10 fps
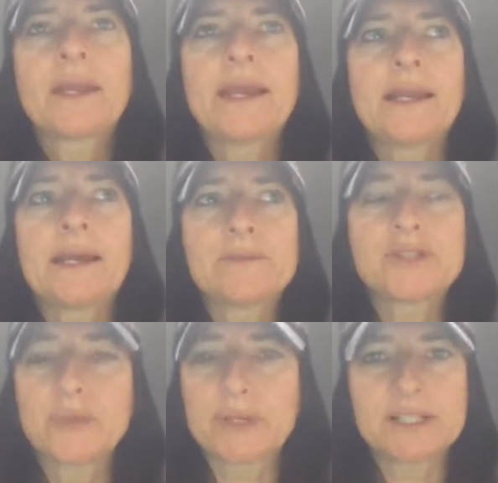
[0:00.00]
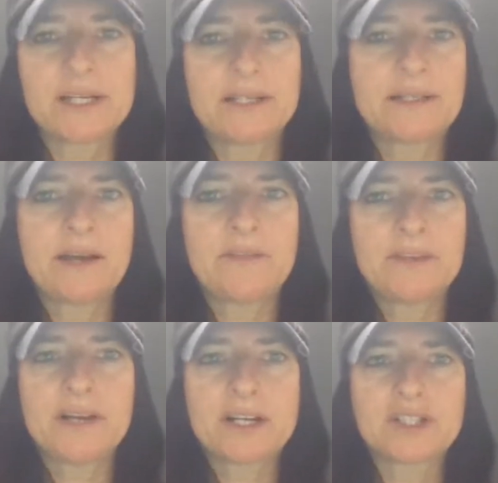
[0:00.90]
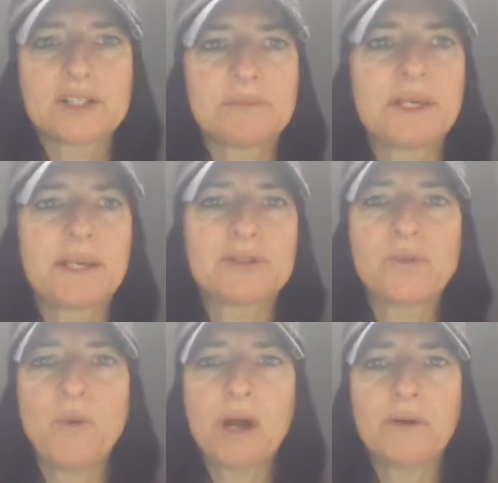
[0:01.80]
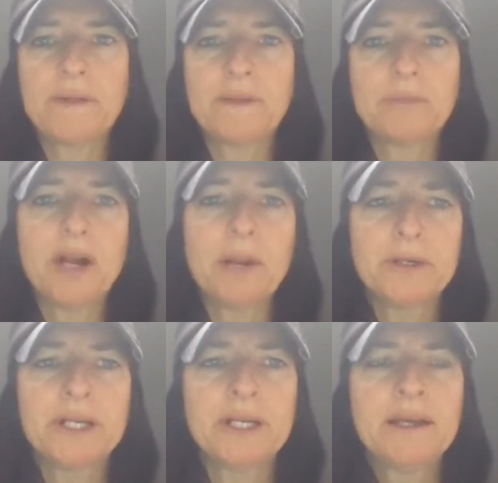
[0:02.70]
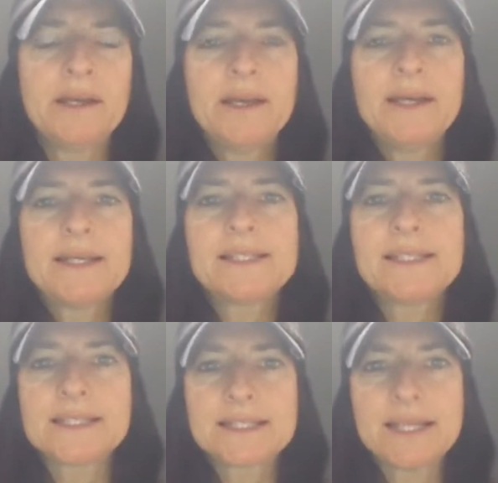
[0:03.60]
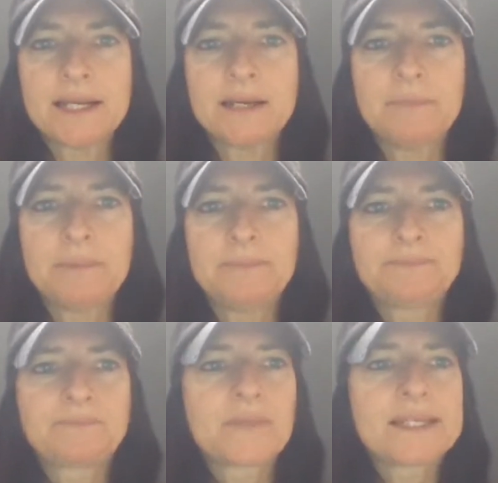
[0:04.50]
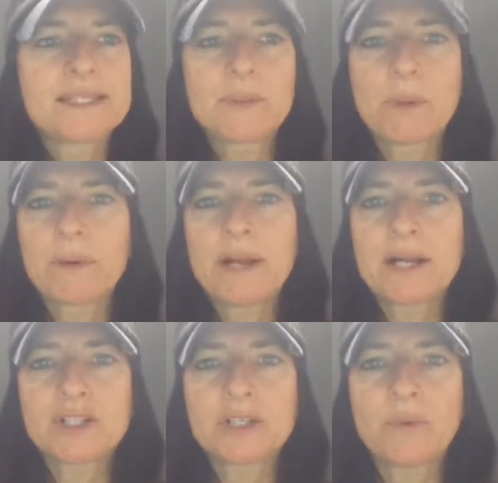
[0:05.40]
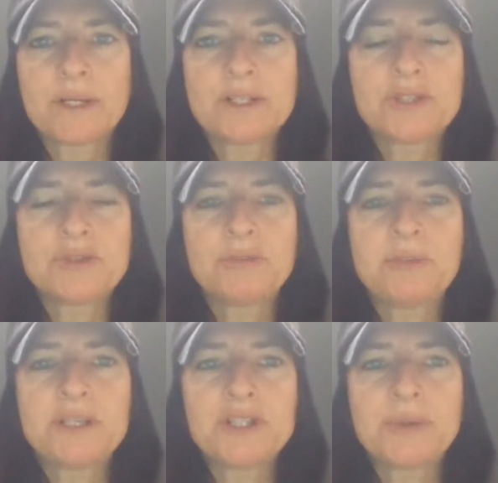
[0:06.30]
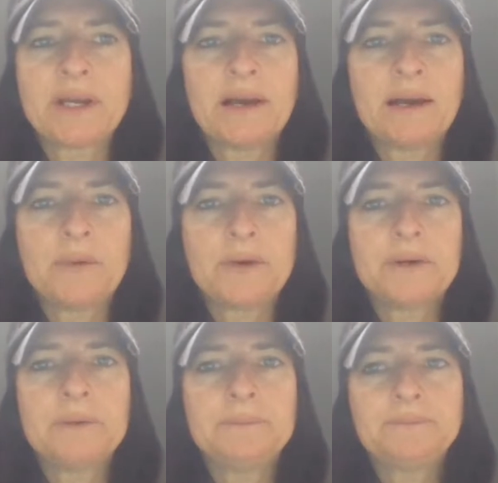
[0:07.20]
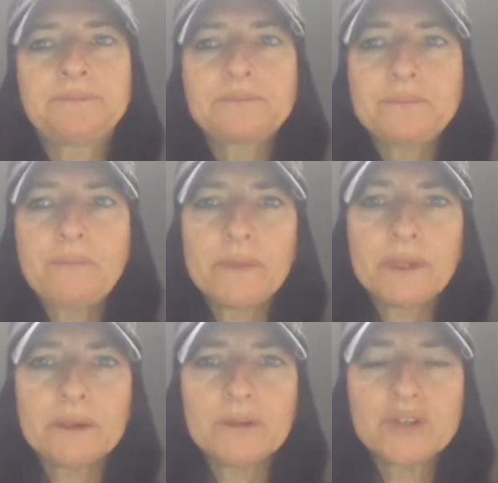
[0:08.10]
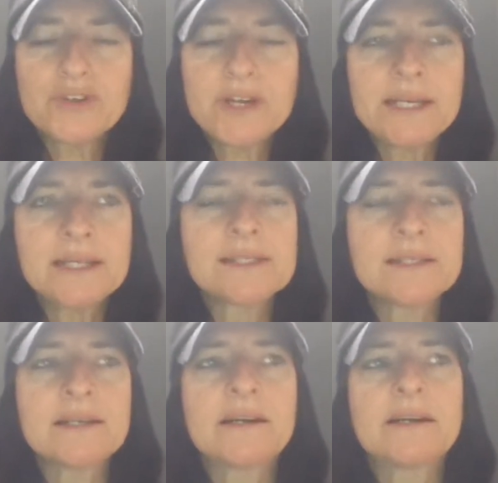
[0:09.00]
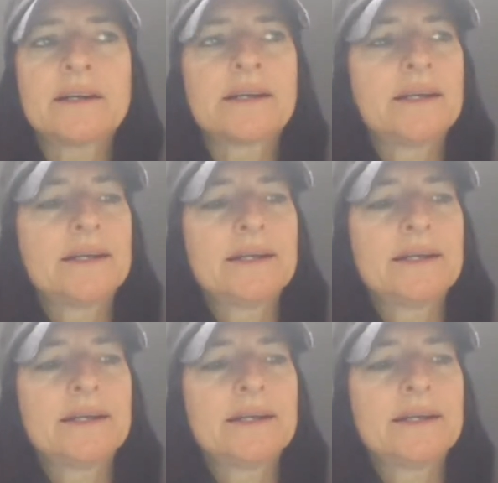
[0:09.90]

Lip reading: And I'm so excited now that I've actually been able to walk around the property, see the setup, see where we're actually going to be doing our trainings and our